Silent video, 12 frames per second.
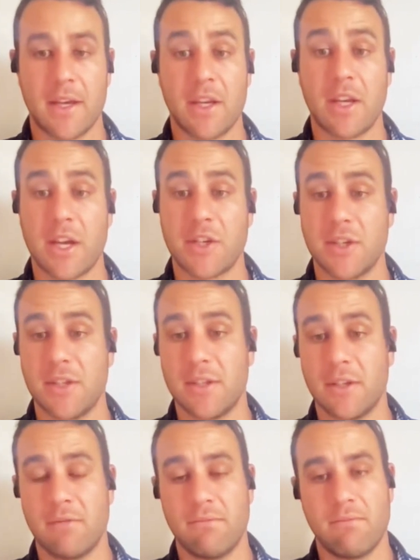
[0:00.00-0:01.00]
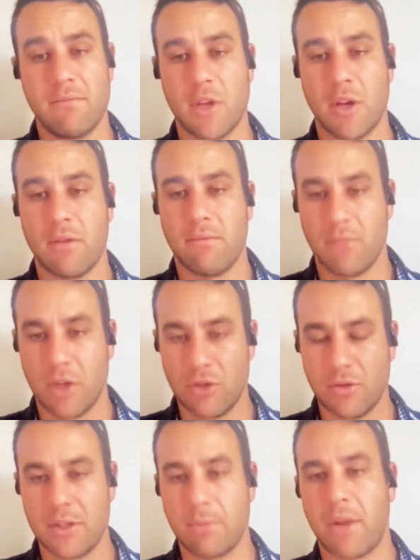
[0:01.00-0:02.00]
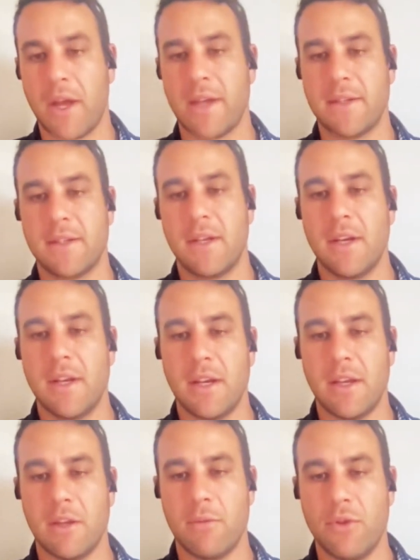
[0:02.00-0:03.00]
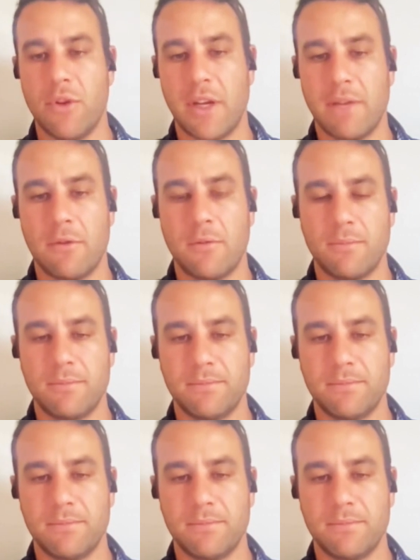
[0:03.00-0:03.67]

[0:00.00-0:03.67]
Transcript: concussions and, injuries to players in the community level.